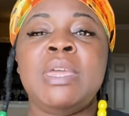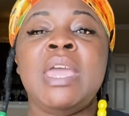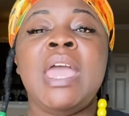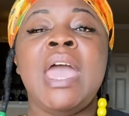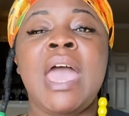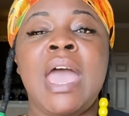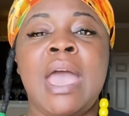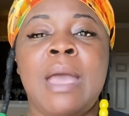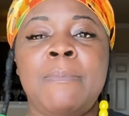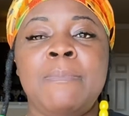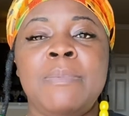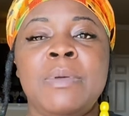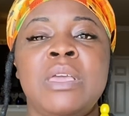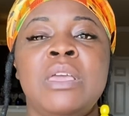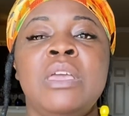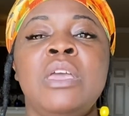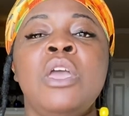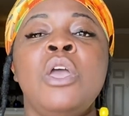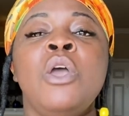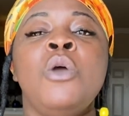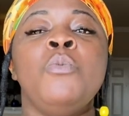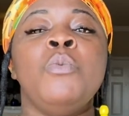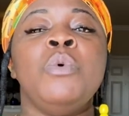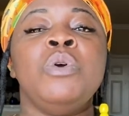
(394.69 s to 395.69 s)
happy
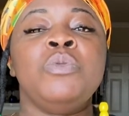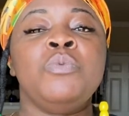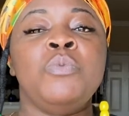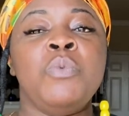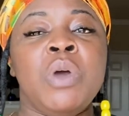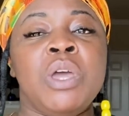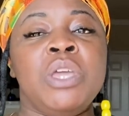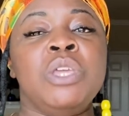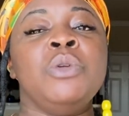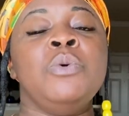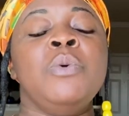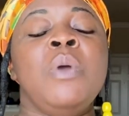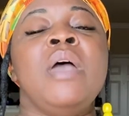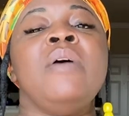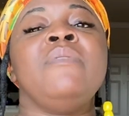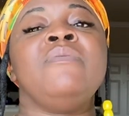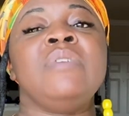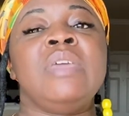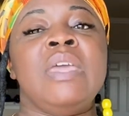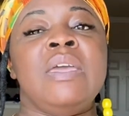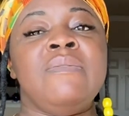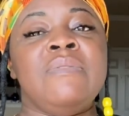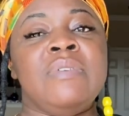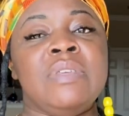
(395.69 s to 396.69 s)
with what you have
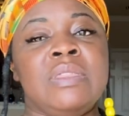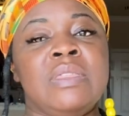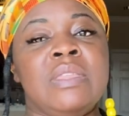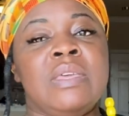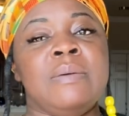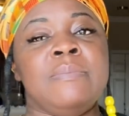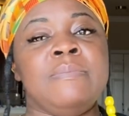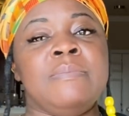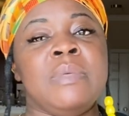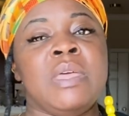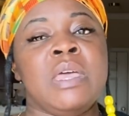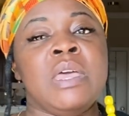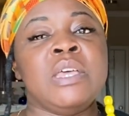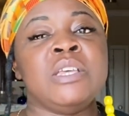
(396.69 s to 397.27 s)
given them.